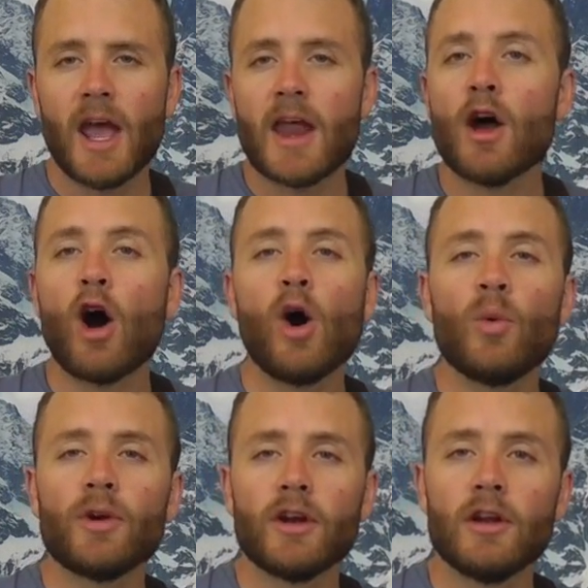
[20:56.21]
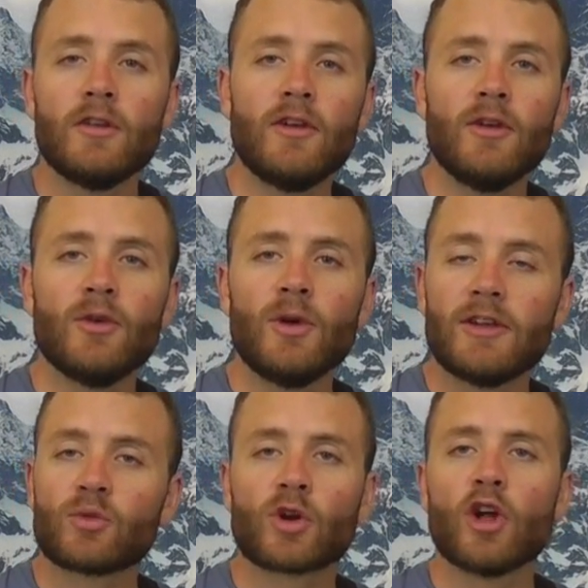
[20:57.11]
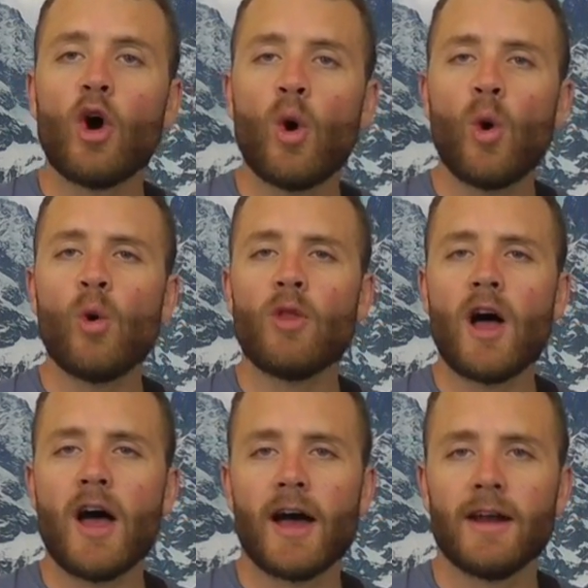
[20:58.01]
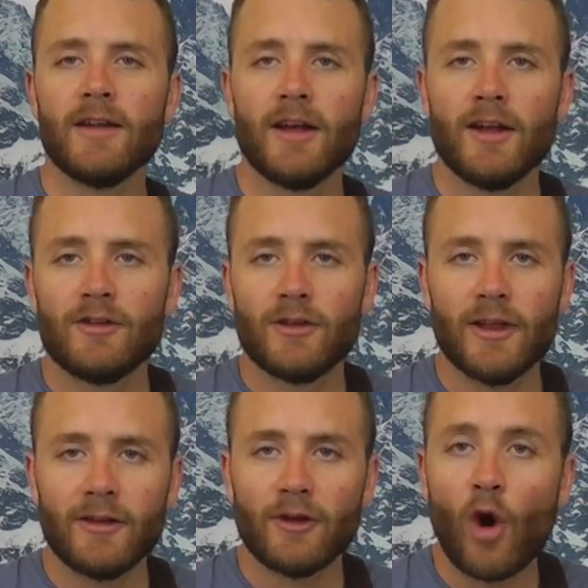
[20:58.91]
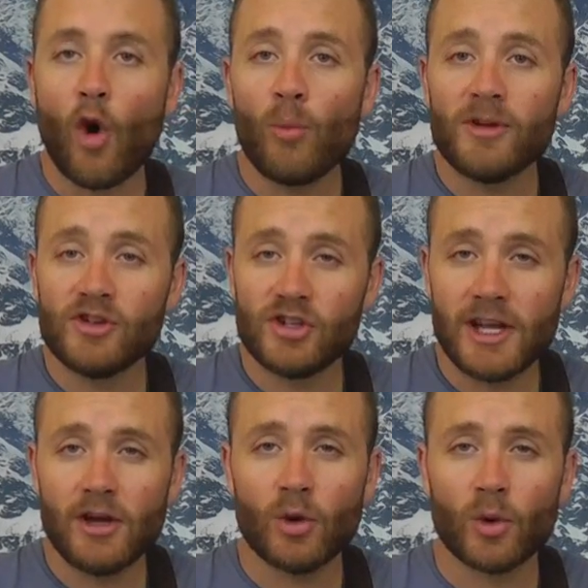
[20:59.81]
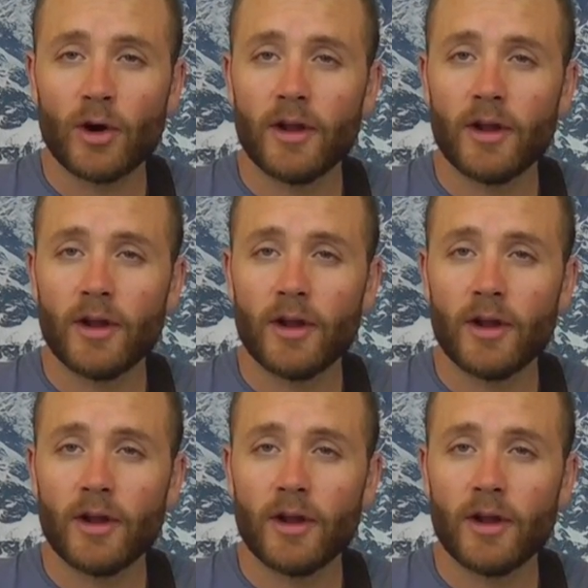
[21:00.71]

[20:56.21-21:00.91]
and all we're going to do is we're going to hold on to this open G chord.